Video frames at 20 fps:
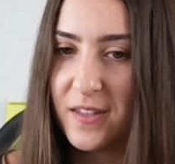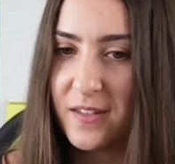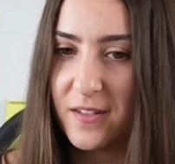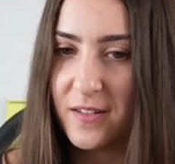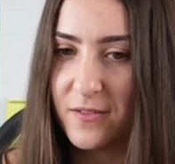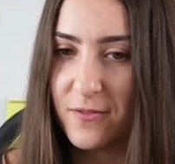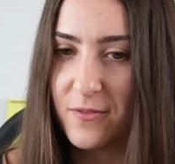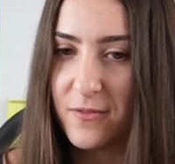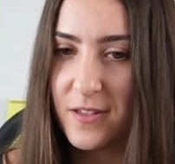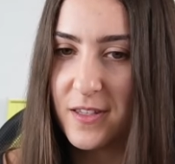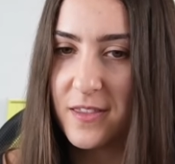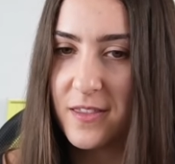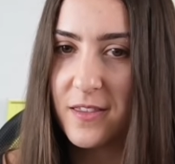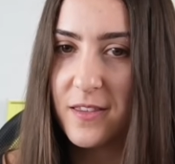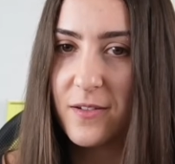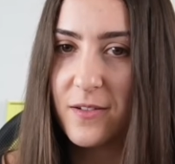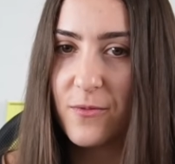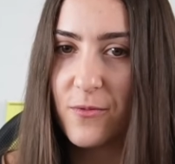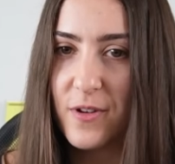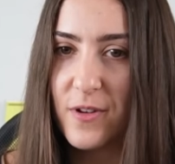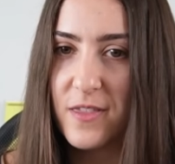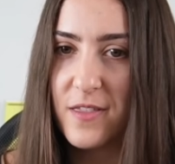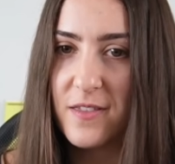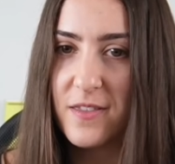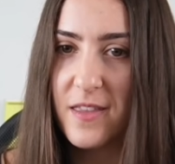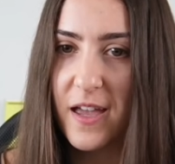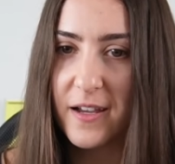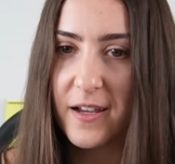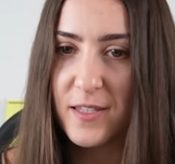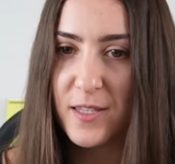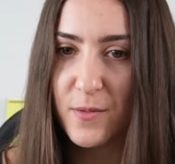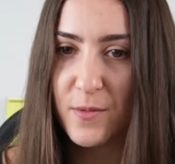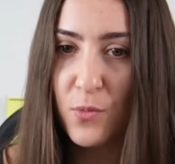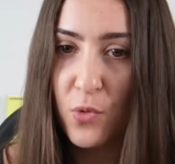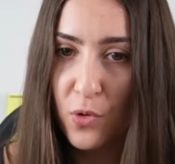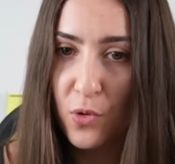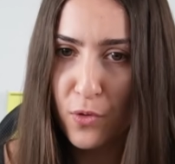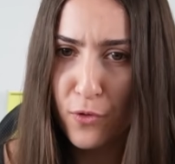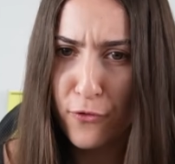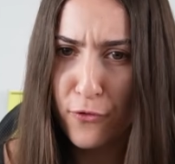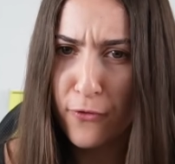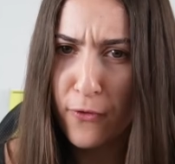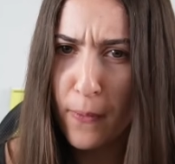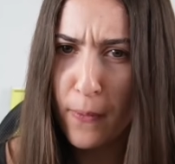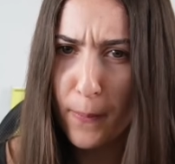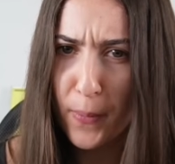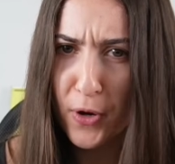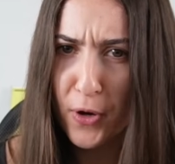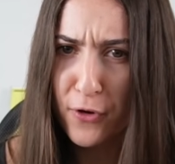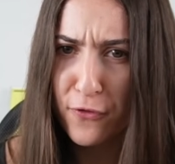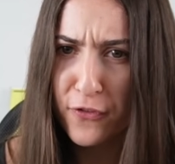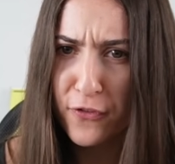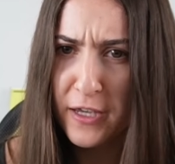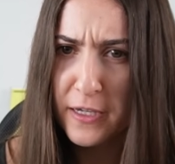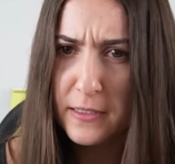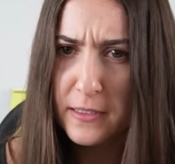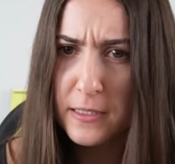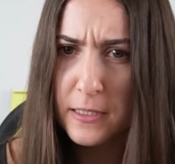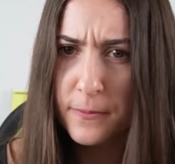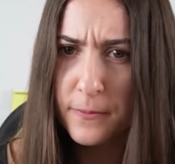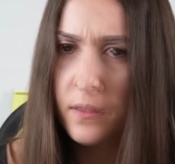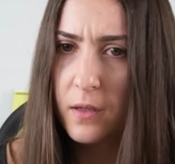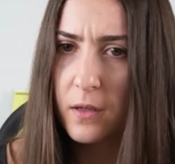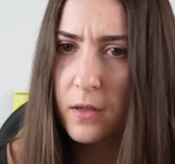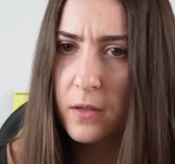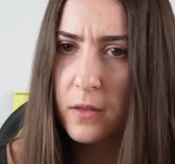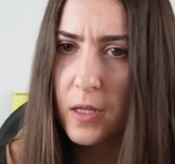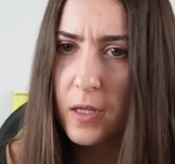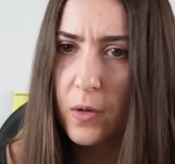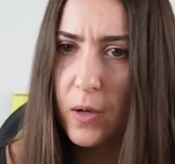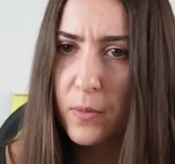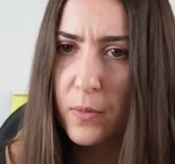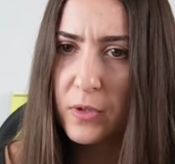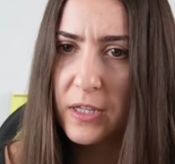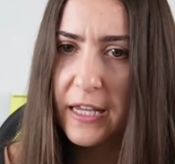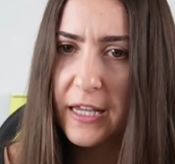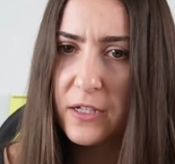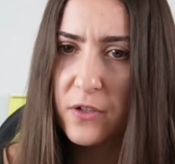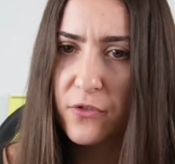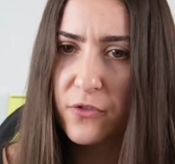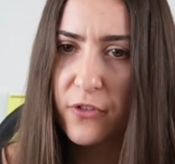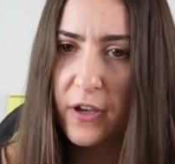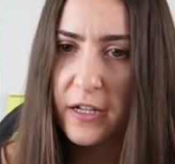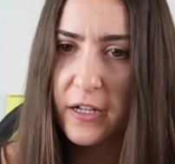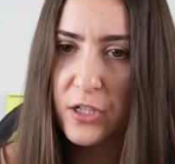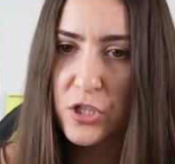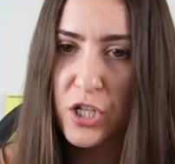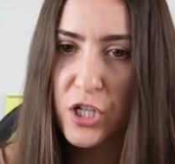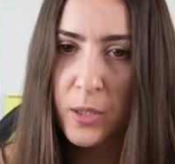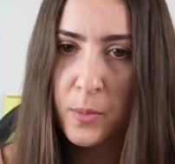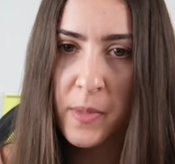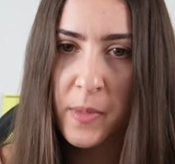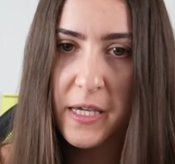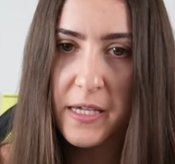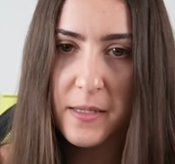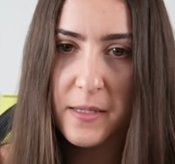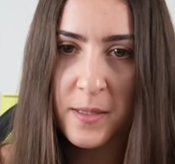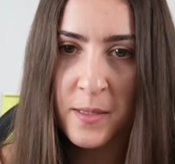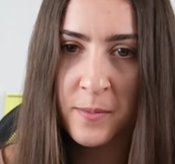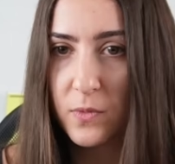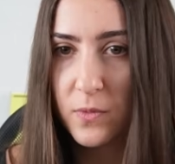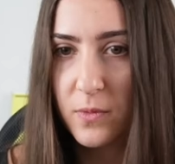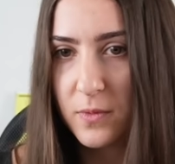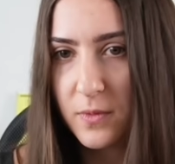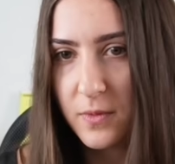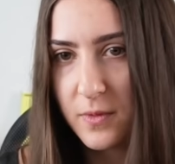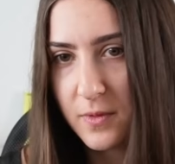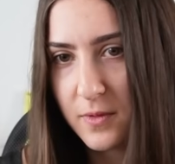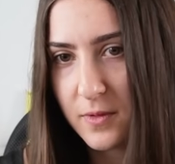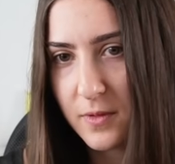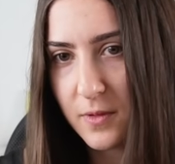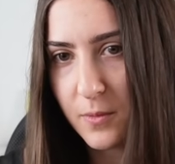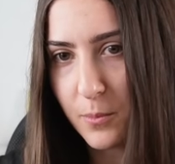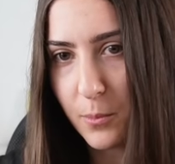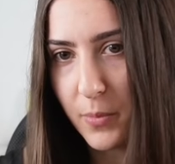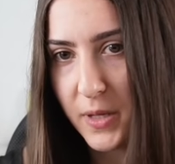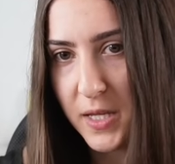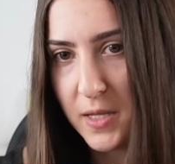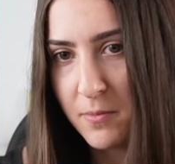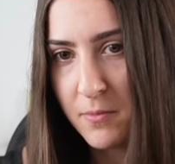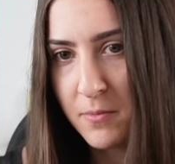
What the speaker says: with the next move. Perfect. Now I would like to find a checkmate. Bim.